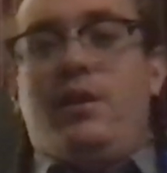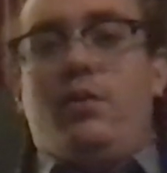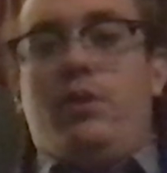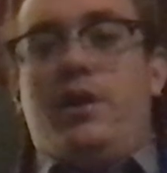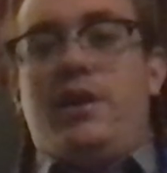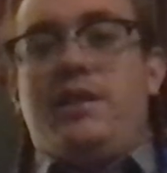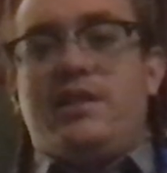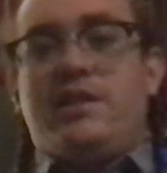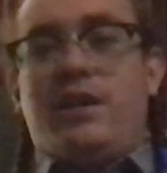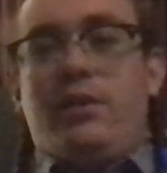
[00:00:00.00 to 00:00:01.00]
to
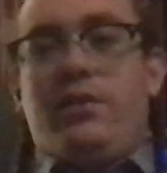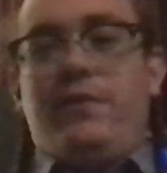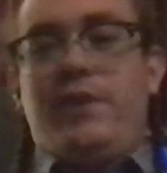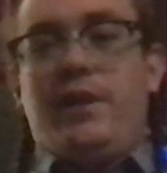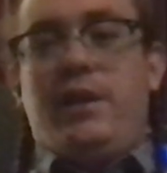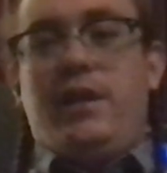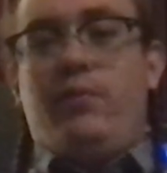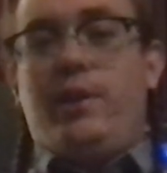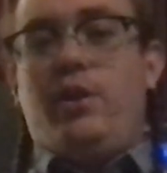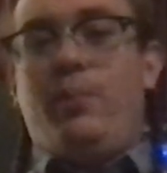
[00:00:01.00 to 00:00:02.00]
sell the fund, if
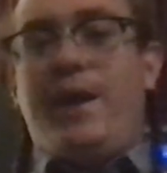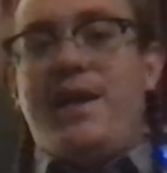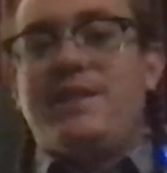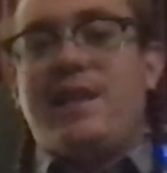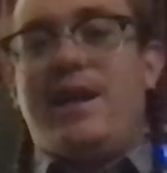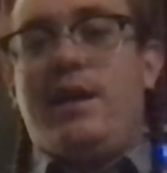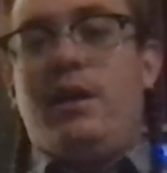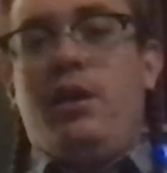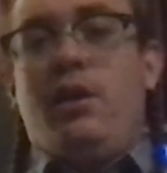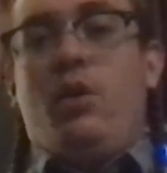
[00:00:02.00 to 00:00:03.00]
we go past that
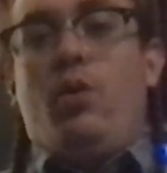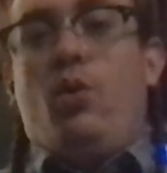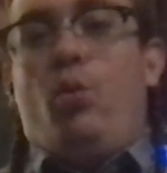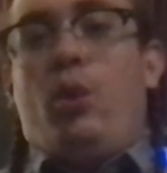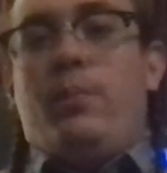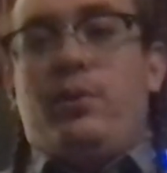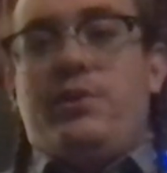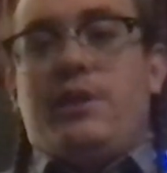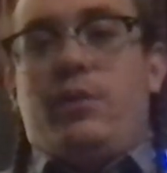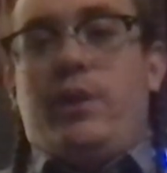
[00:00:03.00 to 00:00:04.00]

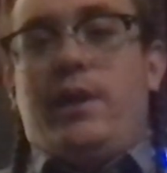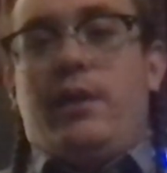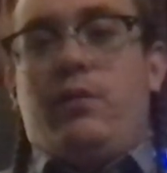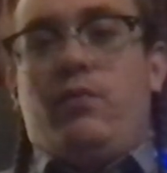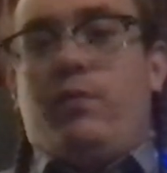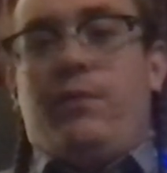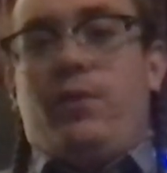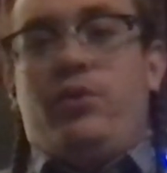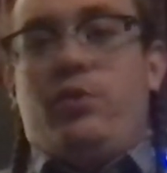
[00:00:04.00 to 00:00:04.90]
1%, we can't refer to